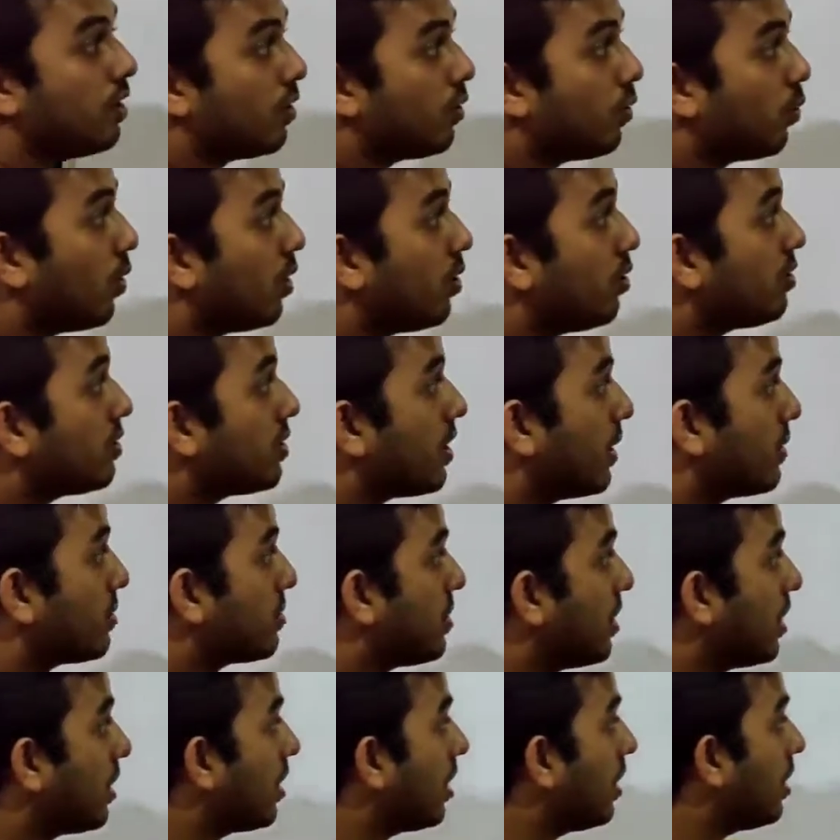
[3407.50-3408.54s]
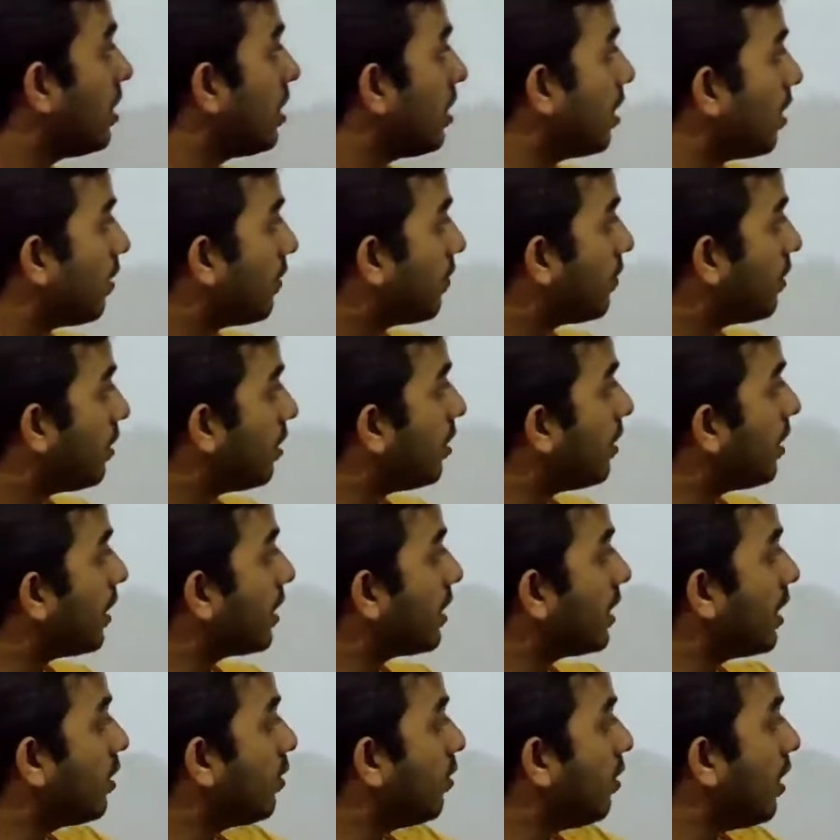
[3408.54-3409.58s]
When we subtract area of
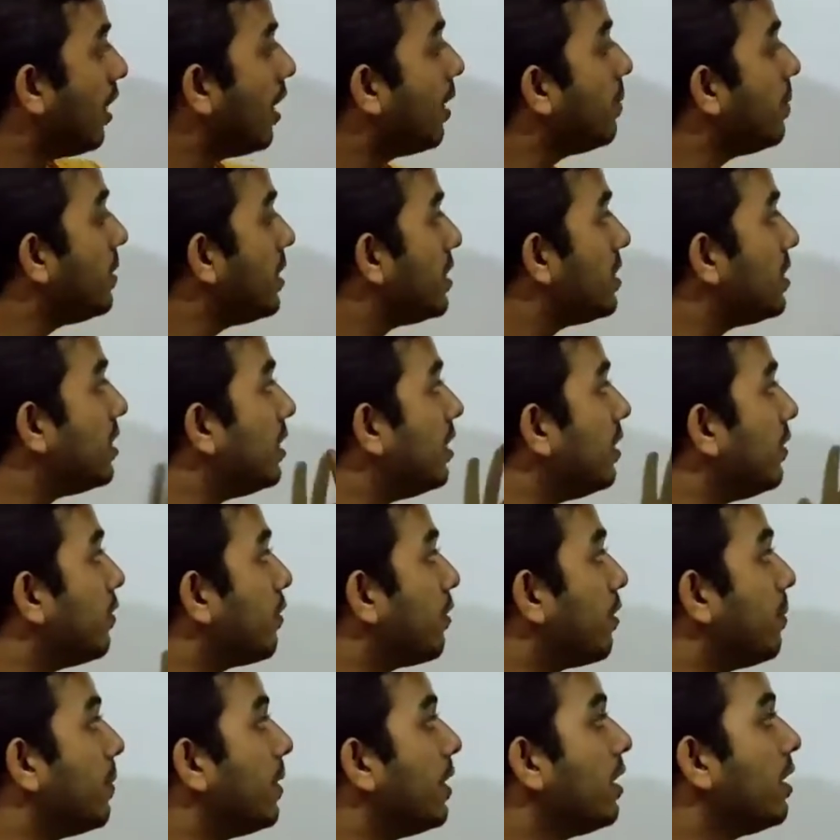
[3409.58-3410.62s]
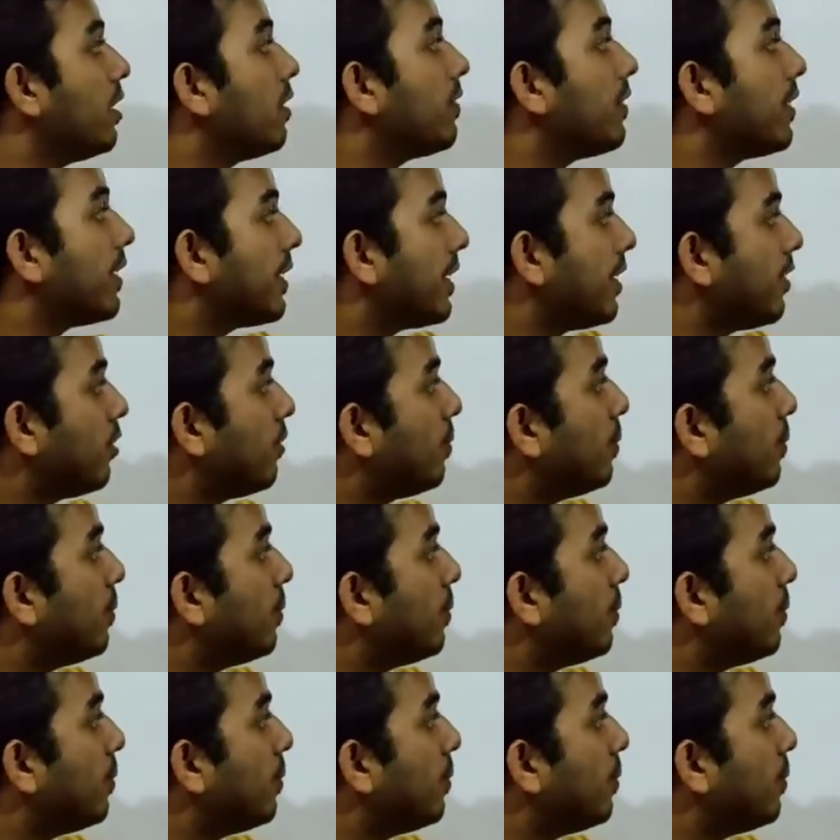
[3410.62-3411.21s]
rectangle ABCD from area of rectangle